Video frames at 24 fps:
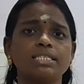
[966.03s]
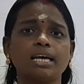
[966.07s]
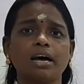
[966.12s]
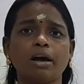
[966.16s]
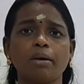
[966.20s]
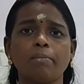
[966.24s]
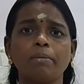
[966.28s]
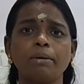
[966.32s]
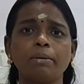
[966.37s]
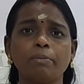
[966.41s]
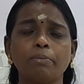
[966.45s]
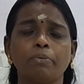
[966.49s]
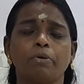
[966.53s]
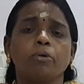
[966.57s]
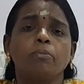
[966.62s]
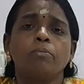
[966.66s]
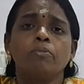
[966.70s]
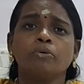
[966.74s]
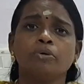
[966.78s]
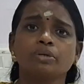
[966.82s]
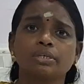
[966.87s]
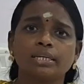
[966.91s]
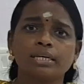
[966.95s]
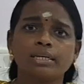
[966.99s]
have been
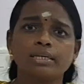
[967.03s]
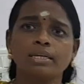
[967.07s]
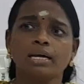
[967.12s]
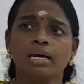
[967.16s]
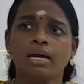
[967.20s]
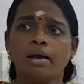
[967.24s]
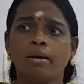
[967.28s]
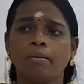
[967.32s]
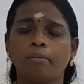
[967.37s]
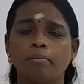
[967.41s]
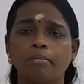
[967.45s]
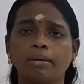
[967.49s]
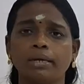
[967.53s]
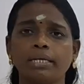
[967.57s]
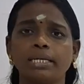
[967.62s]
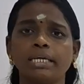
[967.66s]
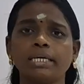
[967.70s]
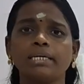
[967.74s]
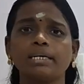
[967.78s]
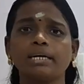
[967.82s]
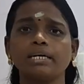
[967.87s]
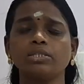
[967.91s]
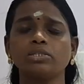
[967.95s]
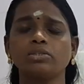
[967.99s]
promoted, many
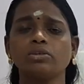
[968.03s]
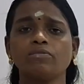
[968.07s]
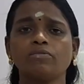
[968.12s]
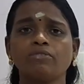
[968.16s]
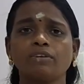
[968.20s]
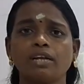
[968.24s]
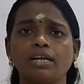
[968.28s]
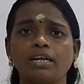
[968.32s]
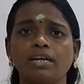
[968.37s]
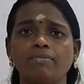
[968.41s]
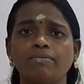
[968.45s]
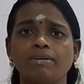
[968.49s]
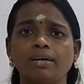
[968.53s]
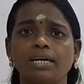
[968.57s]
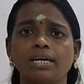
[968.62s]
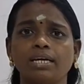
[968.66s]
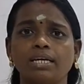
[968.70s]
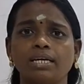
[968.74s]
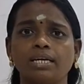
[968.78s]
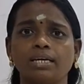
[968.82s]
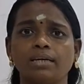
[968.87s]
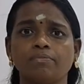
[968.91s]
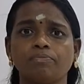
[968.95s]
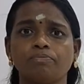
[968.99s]
kinds of
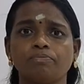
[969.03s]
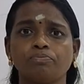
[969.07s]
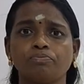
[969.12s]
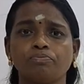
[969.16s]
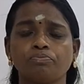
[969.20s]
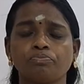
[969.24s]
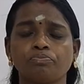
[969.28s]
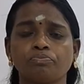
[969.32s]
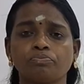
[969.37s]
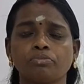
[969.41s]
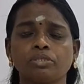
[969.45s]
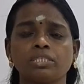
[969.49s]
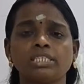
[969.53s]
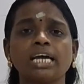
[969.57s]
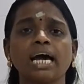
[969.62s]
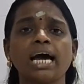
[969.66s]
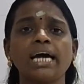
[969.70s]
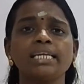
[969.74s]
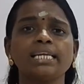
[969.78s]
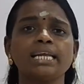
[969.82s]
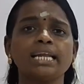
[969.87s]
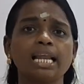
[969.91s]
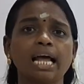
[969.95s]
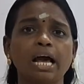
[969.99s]
railway
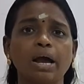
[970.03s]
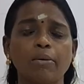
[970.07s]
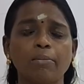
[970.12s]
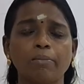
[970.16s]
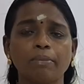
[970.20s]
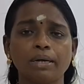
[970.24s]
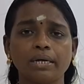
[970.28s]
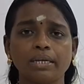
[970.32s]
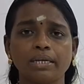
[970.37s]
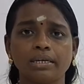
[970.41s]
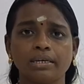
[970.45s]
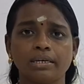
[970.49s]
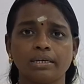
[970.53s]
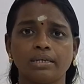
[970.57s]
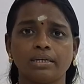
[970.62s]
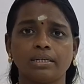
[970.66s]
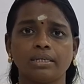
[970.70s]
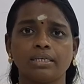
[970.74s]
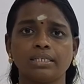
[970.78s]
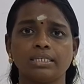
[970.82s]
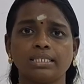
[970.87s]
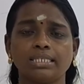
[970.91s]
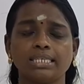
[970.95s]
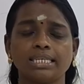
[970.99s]
channel have been
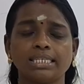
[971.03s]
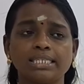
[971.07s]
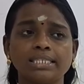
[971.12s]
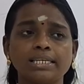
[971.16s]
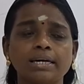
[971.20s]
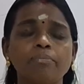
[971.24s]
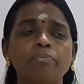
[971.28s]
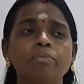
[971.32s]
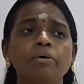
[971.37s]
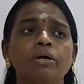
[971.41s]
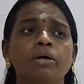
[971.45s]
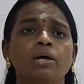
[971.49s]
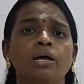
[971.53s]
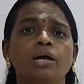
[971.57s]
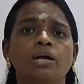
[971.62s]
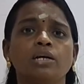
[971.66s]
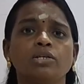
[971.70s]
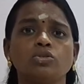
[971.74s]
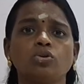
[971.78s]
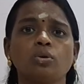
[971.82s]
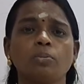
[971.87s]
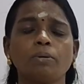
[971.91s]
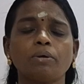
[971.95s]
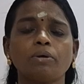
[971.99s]
set up.
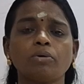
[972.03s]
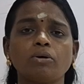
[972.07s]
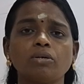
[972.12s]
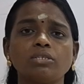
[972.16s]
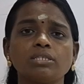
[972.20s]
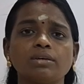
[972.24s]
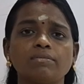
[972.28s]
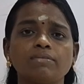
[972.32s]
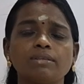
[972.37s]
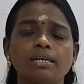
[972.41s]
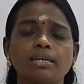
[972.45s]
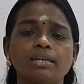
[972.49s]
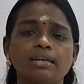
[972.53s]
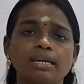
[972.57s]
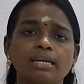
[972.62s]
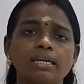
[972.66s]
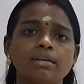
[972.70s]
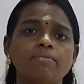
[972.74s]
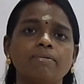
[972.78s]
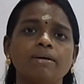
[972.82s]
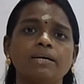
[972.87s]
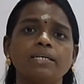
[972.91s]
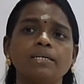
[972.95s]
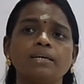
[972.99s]
So because of the
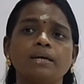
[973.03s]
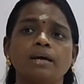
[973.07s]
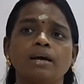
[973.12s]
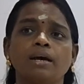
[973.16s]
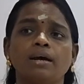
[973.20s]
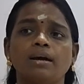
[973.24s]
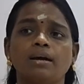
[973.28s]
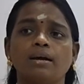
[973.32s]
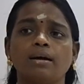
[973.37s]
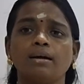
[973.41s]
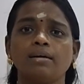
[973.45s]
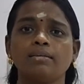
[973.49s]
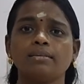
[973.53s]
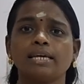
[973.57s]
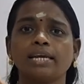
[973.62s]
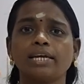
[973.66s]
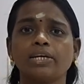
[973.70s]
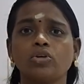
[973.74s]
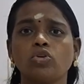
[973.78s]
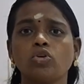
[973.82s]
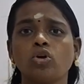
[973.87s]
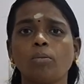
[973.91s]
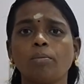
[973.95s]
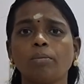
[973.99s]
railway, the
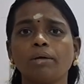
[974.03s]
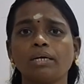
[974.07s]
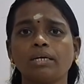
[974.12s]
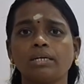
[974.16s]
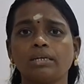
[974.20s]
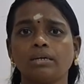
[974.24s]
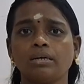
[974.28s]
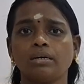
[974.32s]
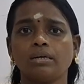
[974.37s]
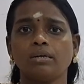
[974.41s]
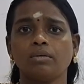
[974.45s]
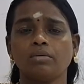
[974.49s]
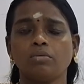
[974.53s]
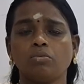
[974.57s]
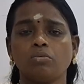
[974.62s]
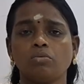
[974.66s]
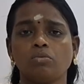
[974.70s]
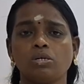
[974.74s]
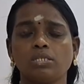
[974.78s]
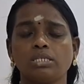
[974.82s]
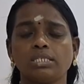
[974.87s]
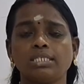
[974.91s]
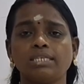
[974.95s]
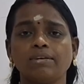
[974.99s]
economic
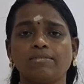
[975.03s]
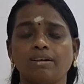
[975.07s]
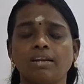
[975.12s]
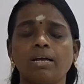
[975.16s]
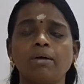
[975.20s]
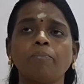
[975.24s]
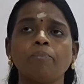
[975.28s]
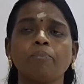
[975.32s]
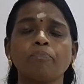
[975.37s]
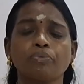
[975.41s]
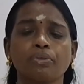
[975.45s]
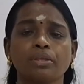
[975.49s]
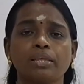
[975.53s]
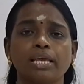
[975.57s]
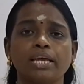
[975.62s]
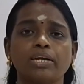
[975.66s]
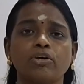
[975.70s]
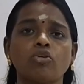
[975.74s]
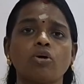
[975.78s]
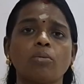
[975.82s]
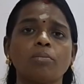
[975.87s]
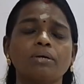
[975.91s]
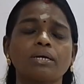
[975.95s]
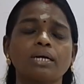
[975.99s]
was developed. The
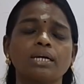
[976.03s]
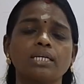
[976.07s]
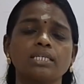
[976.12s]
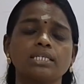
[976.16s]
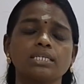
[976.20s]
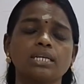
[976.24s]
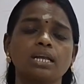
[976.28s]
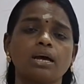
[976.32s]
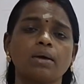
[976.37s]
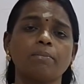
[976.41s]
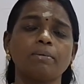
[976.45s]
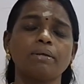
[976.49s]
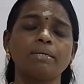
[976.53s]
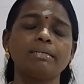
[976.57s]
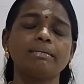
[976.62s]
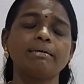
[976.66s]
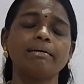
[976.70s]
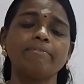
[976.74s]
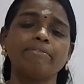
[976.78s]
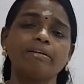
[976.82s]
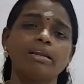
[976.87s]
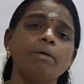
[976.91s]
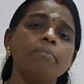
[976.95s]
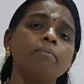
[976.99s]
economic condition have been
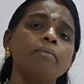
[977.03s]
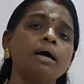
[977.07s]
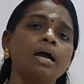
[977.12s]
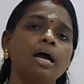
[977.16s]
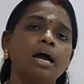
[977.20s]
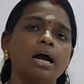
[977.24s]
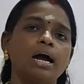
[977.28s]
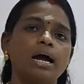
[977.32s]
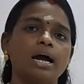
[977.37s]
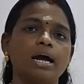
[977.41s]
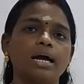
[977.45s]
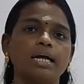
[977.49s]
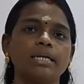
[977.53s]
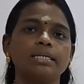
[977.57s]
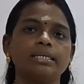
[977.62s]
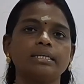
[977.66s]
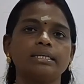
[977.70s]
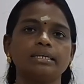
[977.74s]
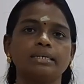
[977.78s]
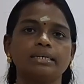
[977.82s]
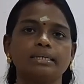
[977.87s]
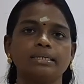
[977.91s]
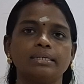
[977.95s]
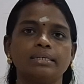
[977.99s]
developed, and